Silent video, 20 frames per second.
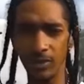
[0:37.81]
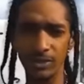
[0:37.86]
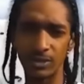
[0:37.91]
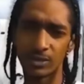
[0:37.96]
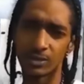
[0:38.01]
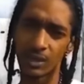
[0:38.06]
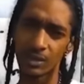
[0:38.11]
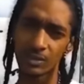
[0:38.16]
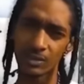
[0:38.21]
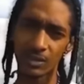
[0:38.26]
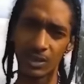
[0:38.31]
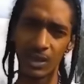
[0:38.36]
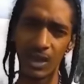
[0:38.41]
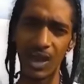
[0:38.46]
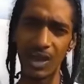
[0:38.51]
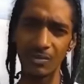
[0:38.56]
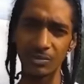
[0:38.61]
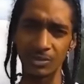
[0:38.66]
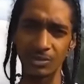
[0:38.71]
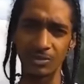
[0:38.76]
They just can't see an
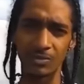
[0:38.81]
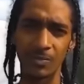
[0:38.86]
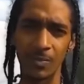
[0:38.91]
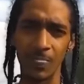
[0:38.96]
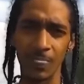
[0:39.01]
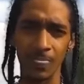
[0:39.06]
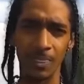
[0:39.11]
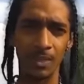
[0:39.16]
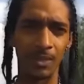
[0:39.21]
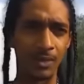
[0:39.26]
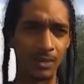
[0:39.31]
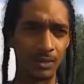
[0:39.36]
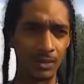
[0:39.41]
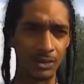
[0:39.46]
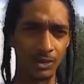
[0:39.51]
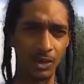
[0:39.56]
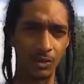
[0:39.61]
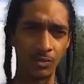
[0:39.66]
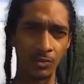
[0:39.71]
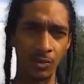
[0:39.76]
option.
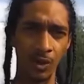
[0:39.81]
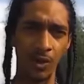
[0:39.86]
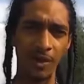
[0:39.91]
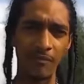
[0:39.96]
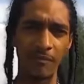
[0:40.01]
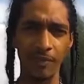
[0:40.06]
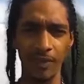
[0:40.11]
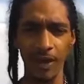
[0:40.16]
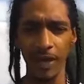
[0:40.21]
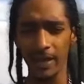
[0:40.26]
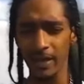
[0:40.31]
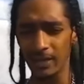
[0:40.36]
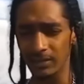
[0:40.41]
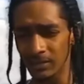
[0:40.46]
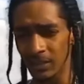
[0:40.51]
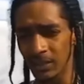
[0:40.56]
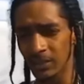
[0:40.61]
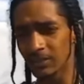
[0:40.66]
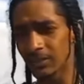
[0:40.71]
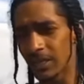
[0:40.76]
So, you know, I feel like
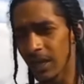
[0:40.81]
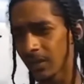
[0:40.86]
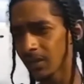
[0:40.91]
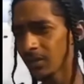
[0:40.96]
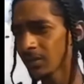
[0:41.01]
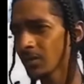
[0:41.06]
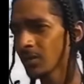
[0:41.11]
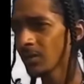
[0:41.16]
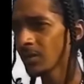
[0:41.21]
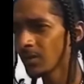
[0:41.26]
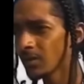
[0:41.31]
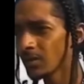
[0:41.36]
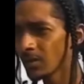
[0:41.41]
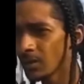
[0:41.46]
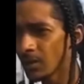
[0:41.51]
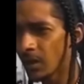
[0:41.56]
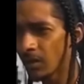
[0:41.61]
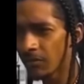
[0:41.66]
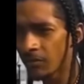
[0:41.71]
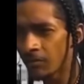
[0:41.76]
as niggas that
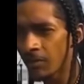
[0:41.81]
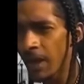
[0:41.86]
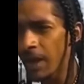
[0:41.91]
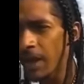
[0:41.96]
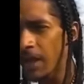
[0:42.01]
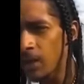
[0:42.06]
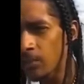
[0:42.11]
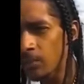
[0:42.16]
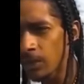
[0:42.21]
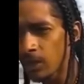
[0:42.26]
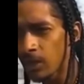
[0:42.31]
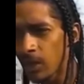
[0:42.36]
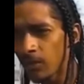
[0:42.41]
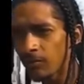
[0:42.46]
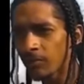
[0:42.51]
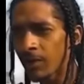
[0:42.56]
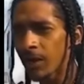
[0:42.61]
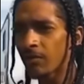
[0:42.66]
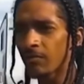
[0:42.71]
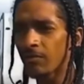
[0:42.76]
come from that element,
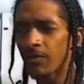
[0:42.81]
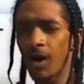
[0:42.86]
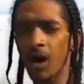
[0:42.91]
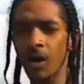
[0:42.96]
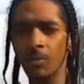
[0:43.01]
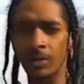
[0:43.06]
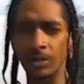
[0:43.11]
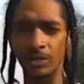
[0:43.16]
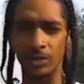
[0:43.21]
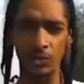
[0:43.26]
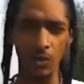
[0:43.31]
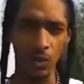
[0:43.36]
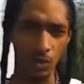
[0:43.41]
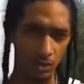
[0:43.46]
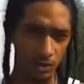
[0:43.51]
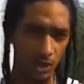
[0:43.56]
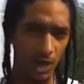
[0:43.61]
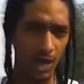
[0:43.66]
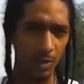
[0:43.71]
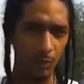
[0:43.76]
come from that environment. It's
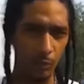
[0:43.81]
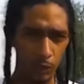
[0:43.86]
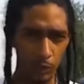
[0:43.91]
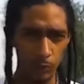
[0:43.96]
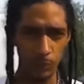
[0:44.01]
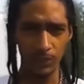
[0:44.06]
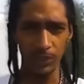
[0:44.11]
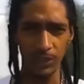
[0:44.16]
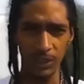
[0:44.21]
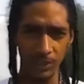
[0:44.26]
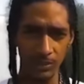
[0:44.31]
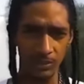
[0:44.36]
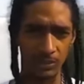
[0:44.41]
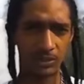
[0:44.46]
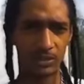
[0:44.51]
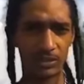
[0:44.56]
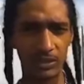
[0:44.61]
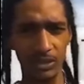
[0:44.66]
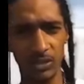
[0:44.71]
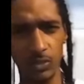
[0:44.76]
our job once we get
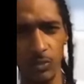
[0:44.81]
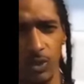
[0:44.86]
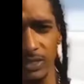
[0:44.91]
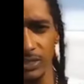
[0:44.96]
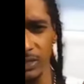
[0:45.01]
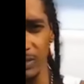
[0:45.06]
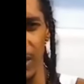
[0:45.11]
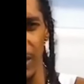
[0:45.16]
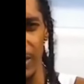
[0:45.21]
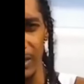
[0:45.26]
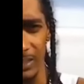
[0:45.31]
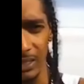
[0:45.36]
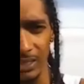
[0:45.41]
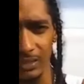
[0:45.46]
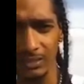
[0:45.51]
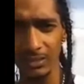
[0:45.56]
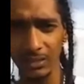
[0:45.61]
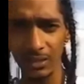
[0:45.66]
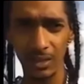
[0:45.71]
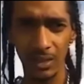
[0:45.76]
into situations like
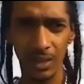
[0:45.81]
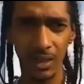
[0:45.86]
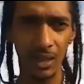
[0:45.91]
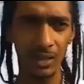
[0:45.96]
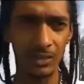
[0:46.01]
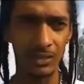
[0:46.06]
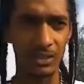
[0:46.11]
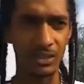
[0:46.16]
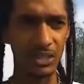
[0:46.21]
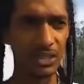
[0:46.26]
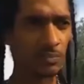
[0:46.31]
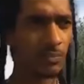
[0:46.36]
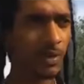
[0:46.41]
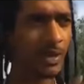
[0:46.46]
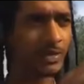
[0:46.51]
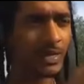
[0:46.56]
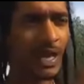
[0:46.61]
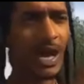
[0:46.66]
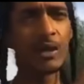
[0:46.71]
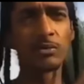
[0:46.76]
this to just
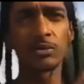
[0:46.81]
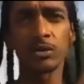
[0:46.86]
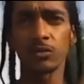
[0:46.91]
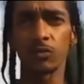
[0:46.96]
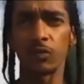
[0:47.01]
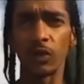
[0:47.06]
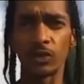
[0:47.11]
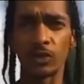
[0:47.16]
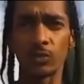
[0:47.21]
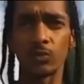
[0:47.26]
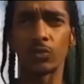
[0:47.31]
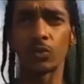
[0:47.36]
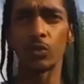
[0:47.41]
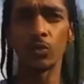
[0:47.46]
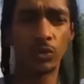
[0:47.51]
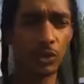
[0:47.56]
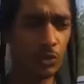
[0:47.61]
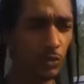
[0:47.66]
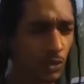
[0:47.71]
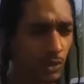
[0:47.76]
make the options visible.
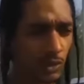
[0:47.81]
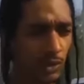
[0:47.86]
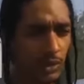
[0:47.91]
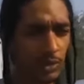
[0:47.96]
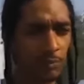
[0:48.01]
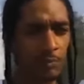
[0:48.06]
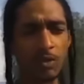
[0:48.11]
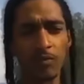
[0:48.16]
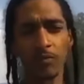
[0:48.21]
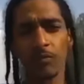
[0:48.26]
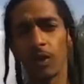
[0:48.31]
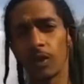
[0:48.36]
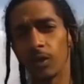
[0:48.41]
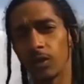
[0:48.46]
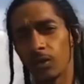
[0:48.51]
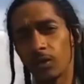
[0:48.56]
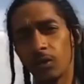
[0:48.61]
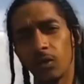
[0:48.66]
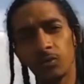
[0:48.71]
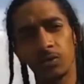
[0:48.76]
You, you can lead a motherfucker
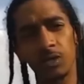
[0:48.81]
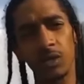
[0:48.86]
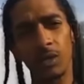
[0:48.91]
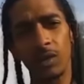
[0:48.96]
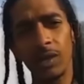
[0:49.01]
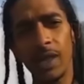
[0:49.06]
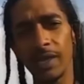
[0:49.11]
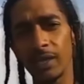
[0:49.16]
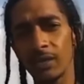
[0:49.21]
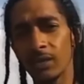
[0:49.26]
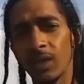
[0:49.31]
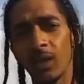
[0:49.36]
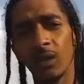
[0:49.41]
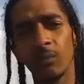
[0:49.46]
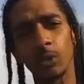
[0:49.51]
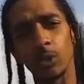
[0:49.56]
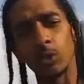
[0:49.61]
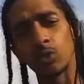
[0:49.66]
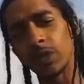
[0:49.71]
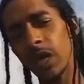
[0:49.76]
to the, to the lake,
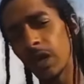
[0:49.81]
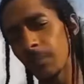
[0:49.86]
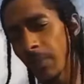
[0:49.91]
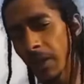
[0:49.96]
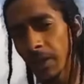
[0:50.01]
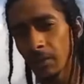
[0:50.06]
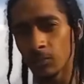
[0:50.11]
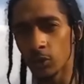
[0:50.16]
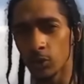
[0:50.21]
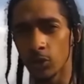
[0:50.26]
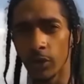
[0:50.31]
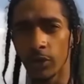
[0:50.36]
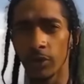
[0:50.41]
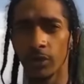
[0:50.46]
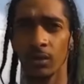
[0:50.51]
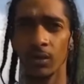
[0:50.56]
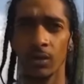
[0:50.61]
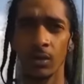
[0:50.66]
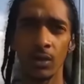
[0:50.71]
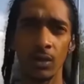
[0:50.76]
but you can't make them
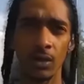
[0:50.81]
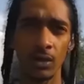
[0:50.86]
drink.